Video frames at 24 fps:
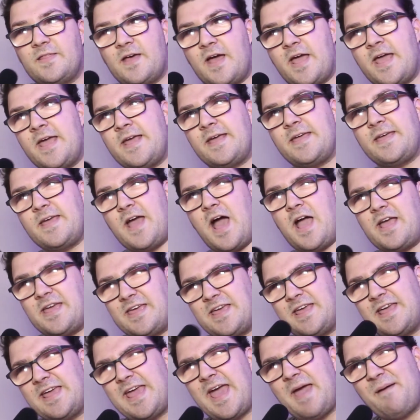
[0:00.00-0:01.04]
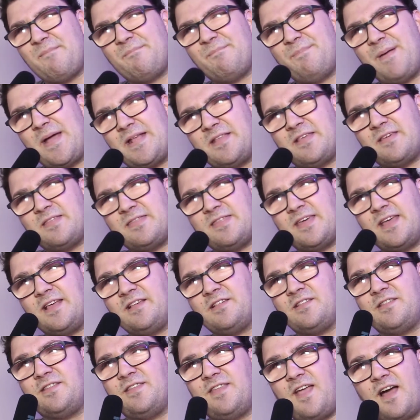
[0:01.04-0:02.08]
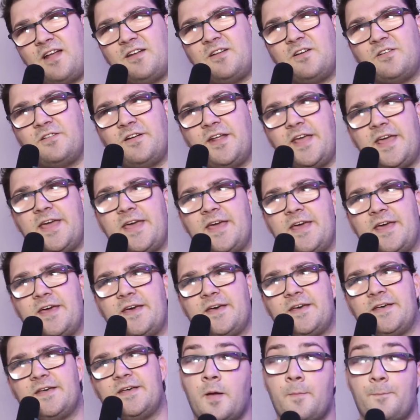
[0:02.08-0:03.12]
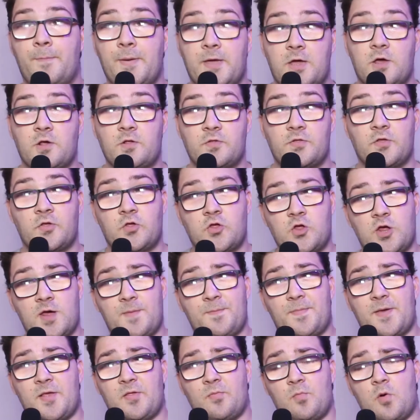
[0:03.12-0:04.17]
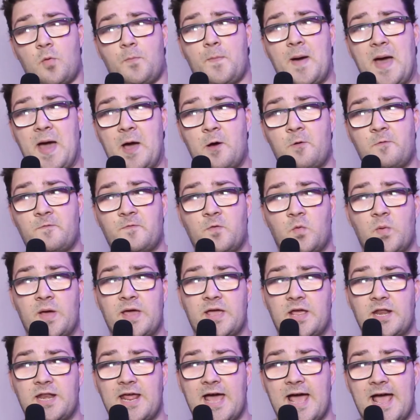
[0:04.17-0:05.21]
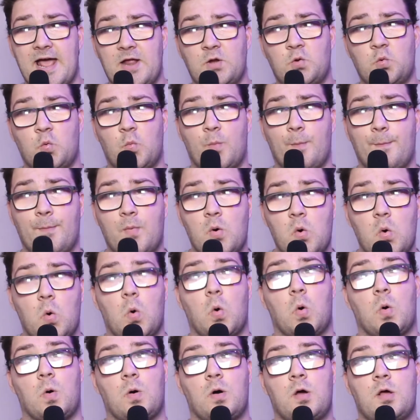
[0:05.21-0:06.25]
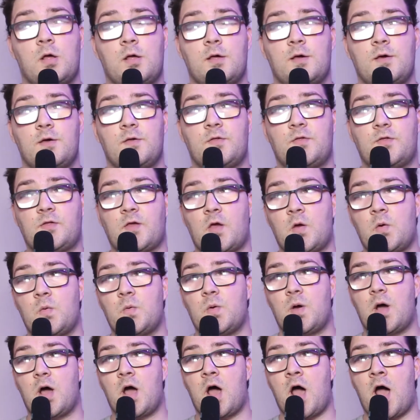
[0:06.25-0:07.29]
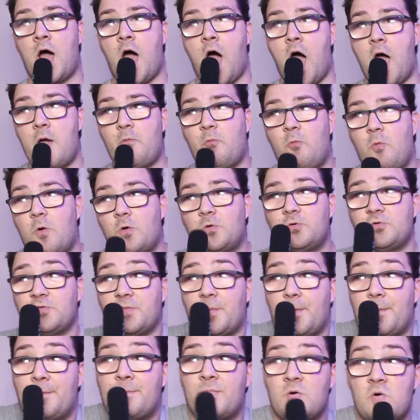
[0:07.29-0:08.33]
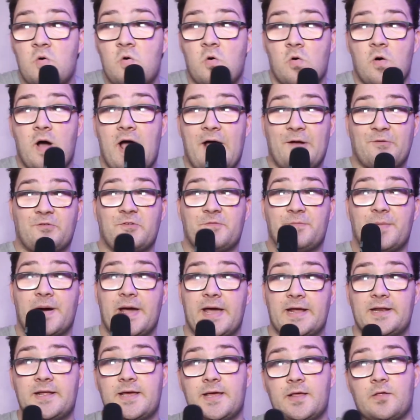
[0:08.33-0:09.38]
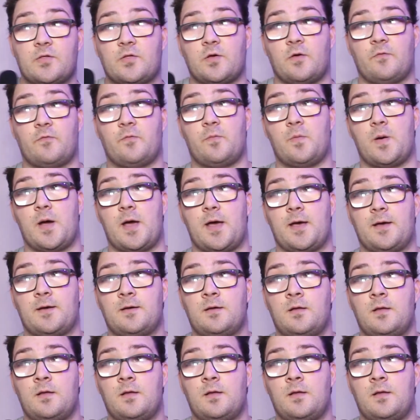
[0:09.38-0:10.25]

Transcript: it I can get better things done on here. Because the chip is more powerful, it can handle more. So I want more out of my editing software.